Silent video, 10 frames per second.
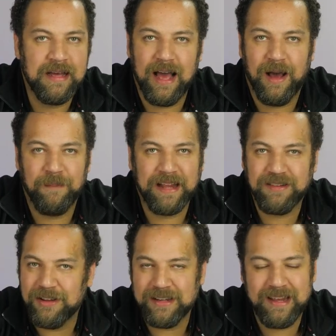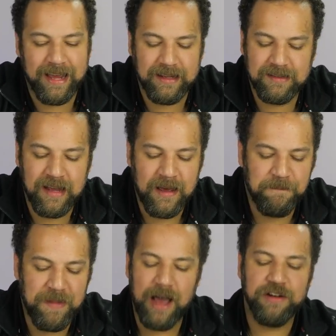That's all it takes.
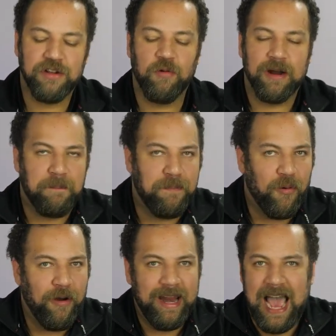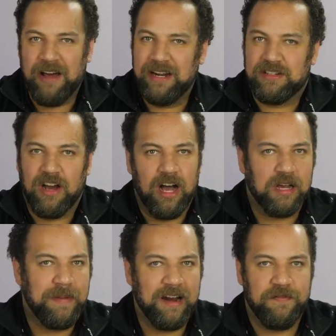Now, I do want to point out and talk
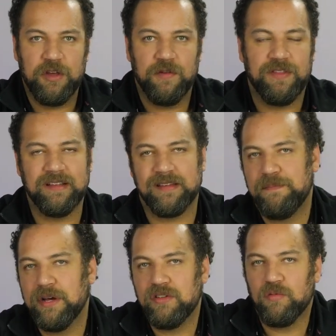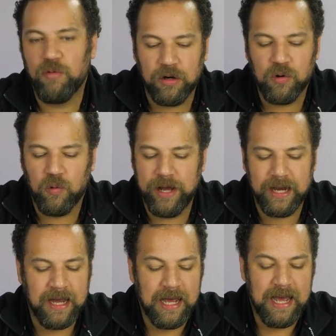about a few of these inputs real
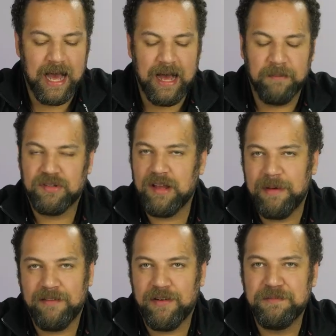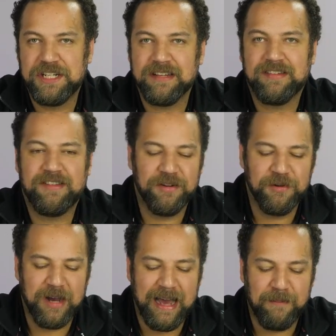quick. Some of them just
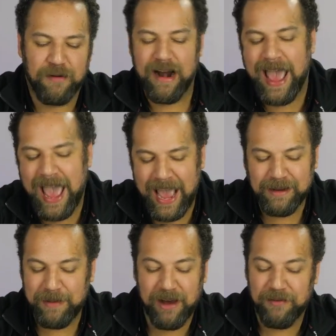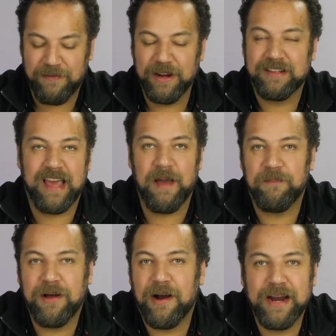to brag about, for
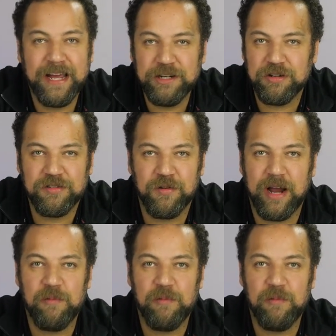example, our interest rate.